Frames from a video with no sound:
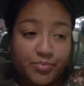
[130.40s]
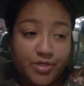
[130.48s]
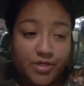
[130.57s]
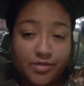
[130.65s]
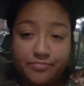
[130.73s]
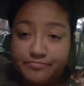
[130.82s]

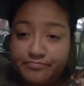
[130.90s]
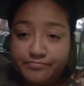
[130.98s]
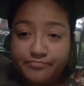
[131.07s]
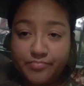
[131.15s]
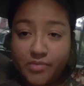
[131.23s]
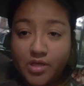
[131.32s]
but
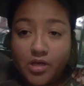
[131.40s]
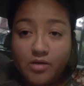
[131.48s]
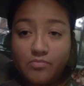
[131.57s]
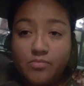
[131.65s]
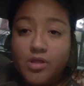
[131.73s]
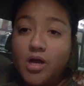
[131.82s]

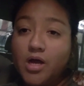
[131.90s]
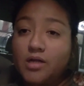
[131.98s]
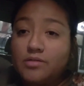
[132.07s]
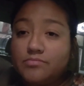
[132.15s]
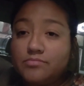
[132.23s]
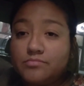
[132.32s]
I'm
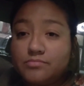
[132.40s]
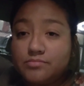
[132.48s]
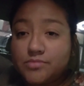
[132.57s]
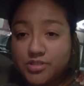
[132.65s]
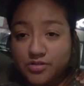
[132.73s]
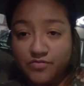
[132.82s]
not
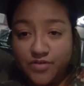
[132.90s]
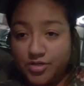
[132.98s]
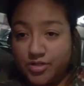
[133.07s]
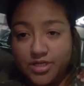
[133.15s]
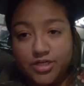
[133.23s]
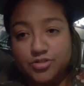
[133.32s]

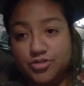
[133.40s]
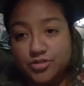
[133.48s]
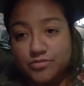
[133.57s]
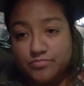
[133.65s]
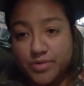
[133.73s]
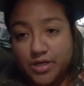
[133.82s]
severely
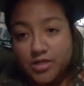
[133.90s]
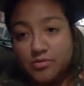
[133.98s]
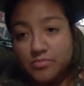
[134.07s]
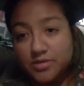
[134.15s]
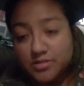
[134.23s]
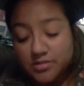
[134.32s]
injured by
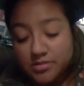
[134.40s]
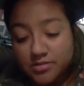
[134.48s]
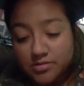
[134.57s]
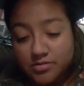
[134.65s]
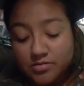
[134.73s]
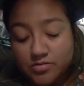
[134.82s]
any
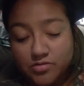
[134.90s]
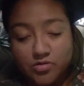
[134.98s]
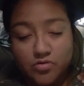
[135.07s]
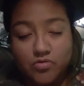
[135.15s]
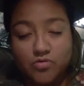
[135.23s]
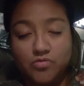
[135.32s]
means.
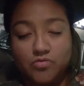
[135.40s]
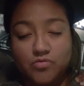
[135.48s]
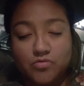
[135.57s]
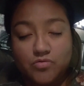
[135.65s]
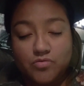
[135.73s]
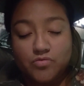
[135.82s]

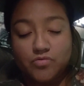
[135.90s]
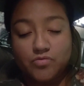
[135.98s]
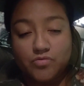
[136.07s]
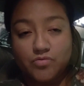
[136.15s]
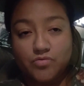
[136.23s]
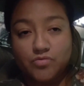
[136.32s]
So
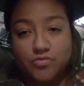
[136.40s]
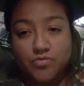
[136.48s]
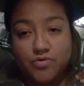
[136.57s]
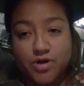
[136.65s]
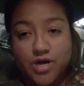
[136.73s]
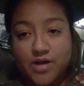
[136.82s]

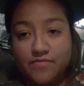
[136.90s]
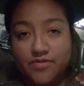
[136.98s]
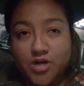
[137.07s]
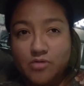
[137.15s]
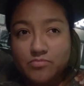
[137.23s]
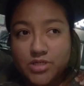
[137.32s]

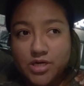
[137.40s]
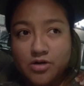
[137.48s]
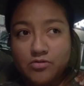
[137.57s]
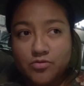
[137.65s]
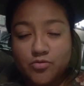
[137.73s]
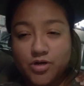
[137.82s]
I've calmed
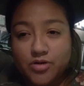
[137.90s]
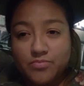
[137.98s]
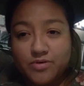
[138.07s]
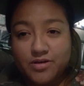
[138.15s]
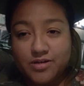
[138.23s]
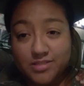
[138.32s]
down quite
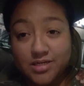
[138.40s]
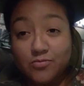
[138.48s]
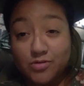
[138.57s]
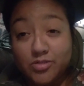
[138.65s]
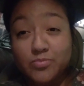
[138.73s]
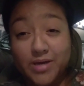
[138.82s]
a bit because
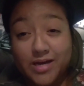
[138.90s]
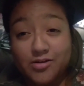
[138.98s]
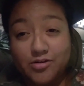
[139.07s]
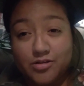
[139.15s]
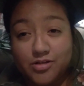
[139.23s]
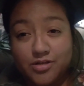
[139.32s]
I was
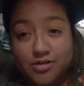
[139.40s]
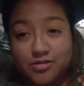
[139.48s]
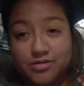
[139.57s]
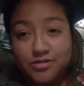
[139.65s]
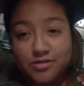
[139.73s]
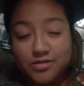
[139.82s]
mad
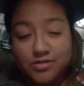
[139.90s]
earlier,